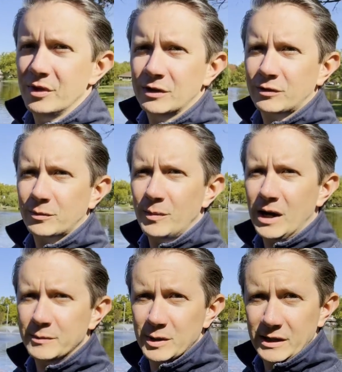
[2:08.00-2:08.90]
This
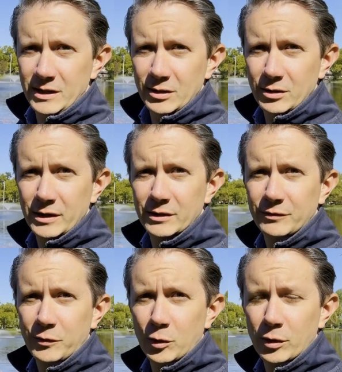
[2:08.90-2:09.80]
monument here is
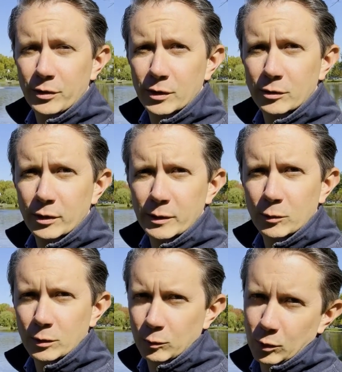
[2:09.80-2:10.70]
for the Great
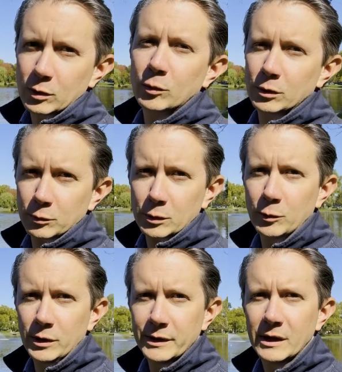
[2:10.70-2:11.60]
World War, World War
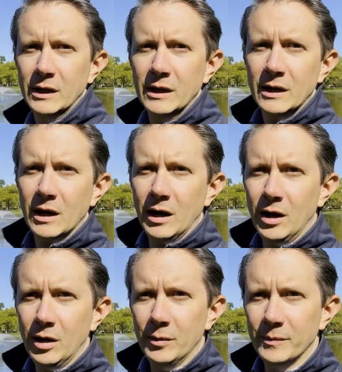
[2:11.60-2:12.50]
I,
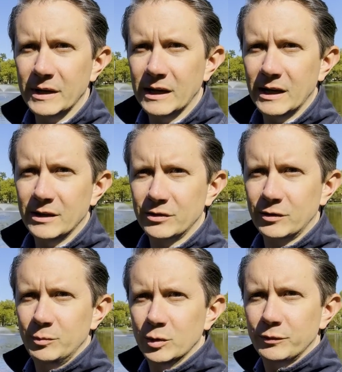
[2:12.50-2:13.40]
and it has this
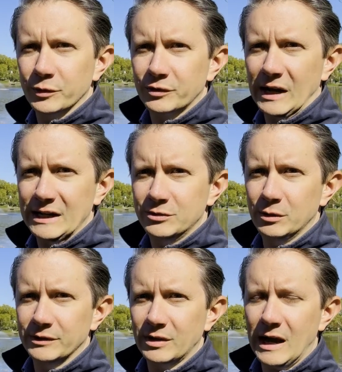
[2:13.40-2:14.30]
beautiful statue
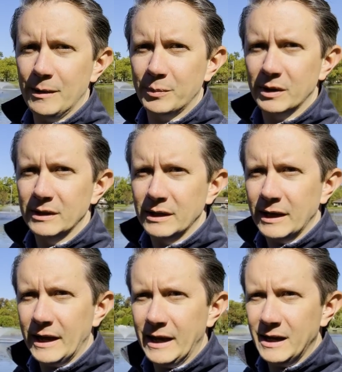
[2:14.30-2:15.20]
on top.
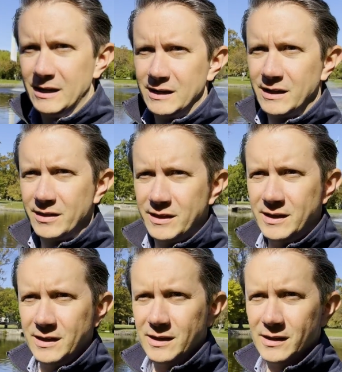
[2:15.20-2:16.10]
And
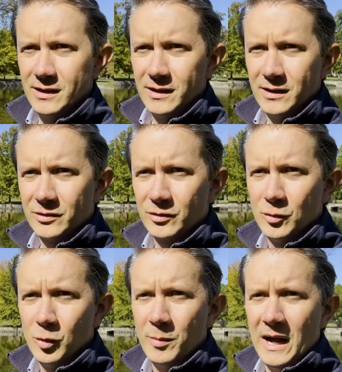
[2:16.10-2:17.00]
the
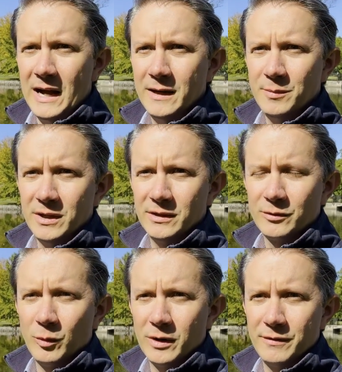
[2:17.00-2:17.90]
school behind me
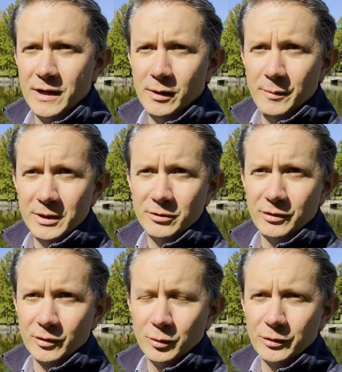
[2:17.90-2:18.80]
is one of the elementary
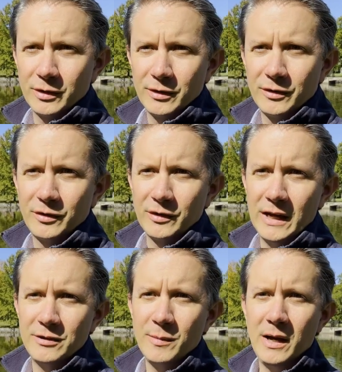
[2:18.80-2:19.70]
schools here. This is
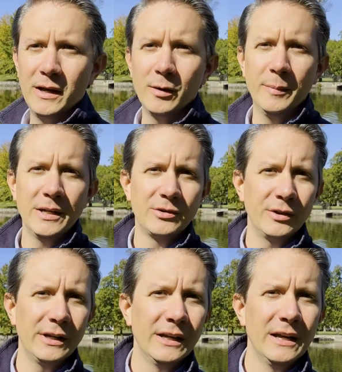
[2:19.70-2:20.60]
Edgemont Elementary.